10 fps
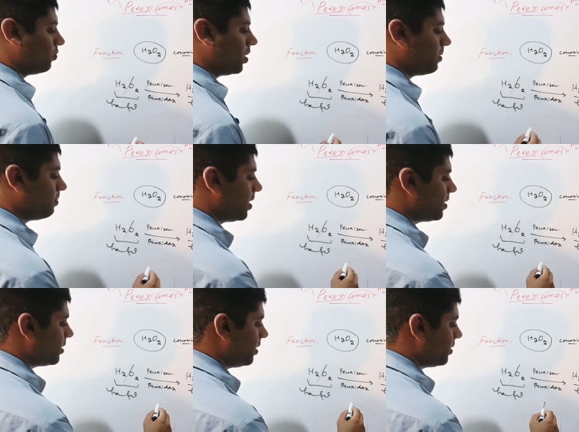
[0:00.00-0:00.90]
While in
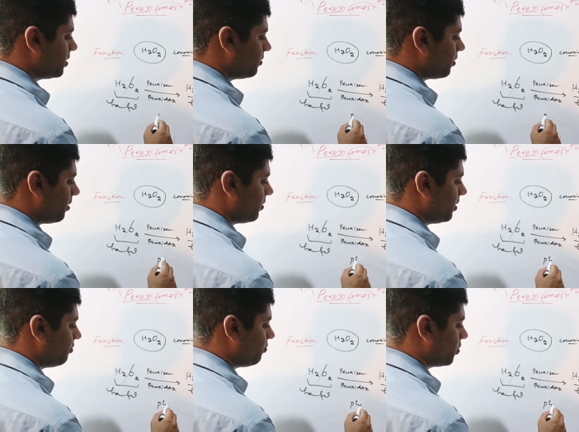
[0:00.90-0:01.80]
plant cell it is involved
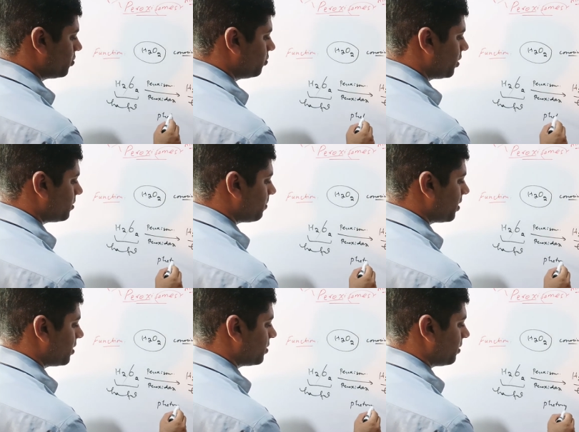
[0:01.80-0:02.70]
in the
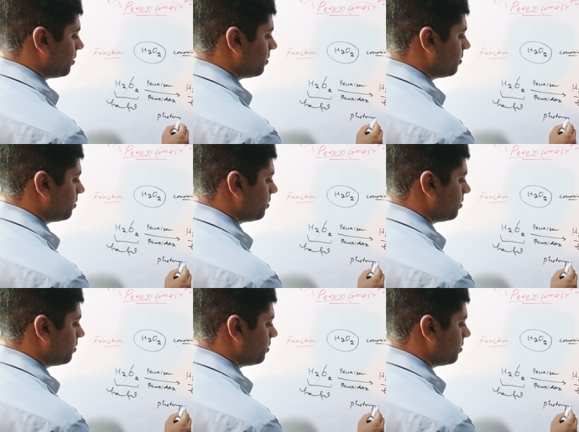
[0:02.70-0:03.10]
photorespiration.